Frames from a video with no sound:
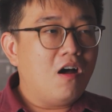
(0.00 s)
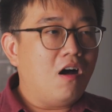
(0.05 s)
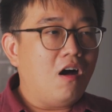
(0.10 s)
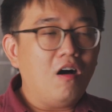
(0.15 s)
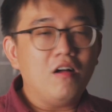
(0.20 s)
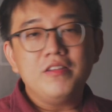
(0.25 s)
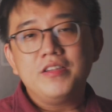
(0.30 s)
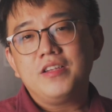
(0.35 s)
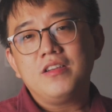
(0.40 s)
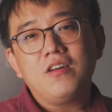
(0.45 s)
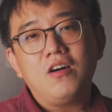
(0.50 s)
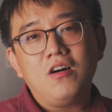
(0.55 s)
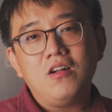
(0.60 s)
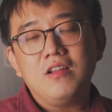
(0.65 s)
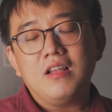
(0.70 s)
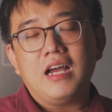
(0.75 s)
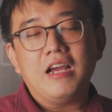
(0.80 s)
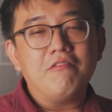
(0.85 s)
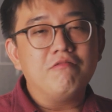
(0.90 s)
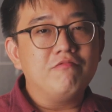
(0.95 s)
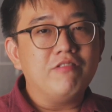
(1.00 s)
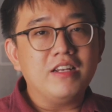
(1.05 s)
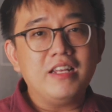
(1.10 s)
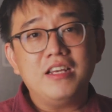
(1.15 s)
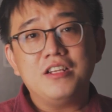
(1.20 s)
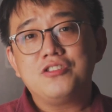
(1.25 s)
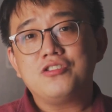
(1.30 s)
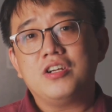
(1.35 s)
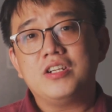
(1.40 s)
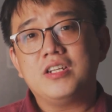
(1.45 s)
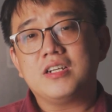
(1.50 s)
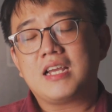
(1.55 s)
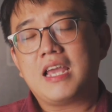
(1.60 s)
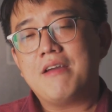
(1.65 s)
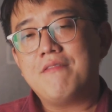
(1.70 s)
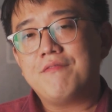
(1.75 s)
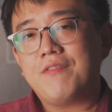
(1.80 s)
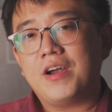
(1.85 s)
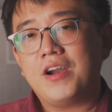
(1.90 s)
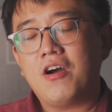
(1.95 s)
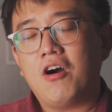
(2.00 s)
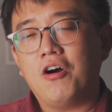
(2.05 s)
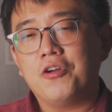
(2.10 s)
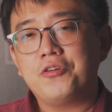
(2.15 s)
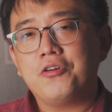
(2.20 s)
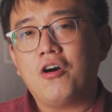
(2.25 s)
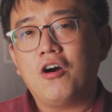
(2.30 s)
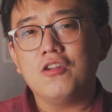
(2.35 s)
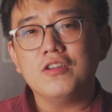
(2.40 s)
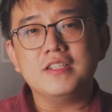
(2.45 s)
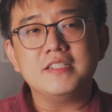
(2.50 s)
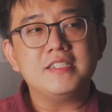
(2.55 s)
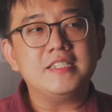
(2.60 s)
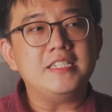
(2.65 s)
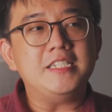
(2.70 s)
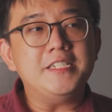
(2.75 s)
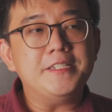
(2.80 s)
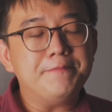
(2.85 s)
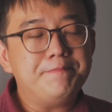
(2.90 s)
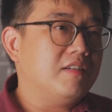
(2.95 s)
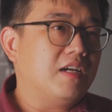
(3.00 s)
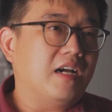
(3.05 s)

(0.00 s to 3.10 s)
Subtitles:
All in all, I really enjoyed the Campfire Audio Holocene.